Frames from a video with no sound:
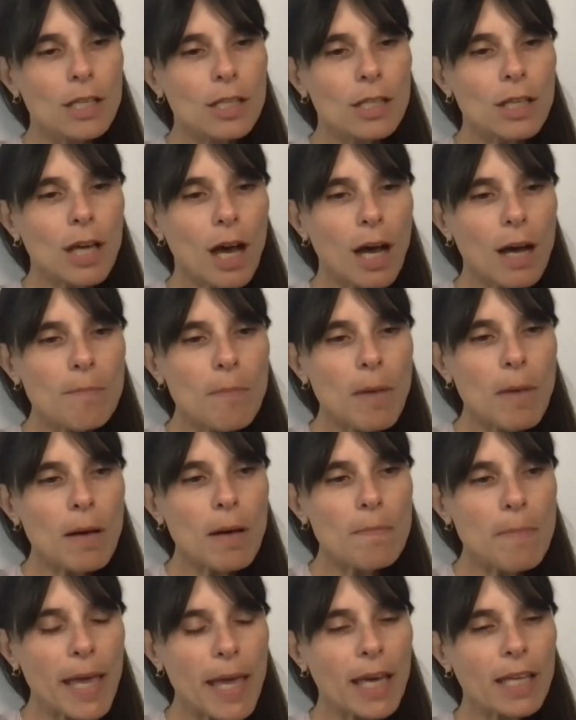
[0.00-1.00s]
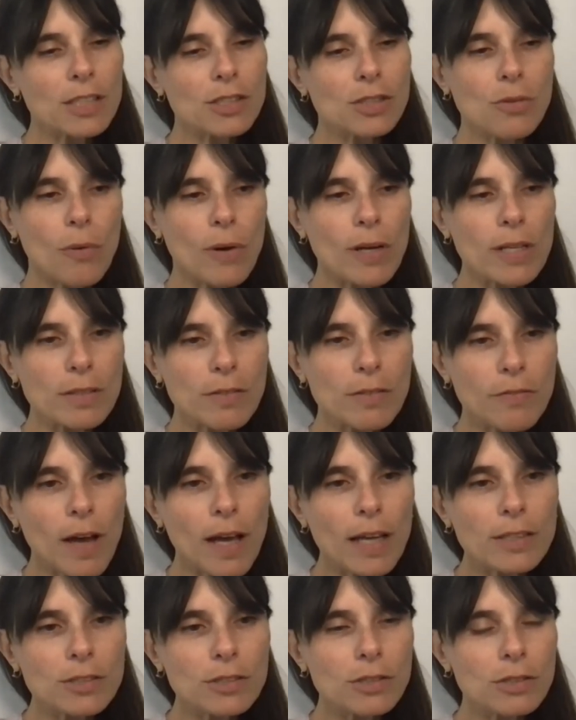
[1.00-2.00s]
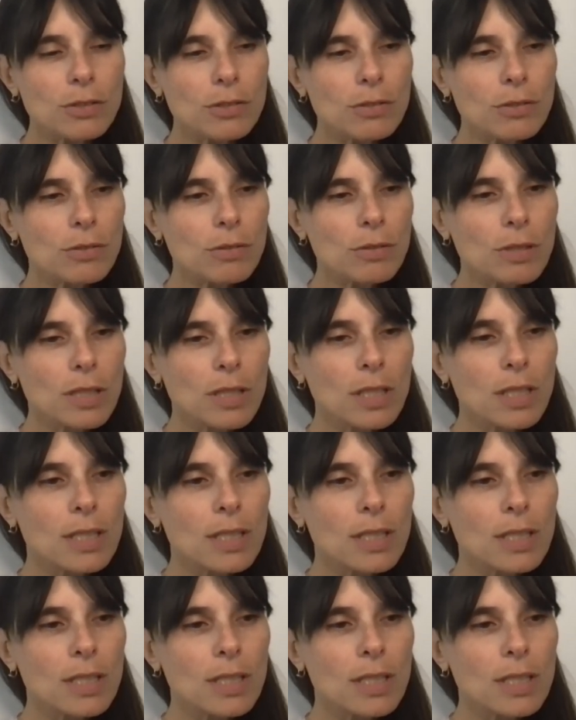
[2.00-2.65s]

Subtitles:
A man is going to find you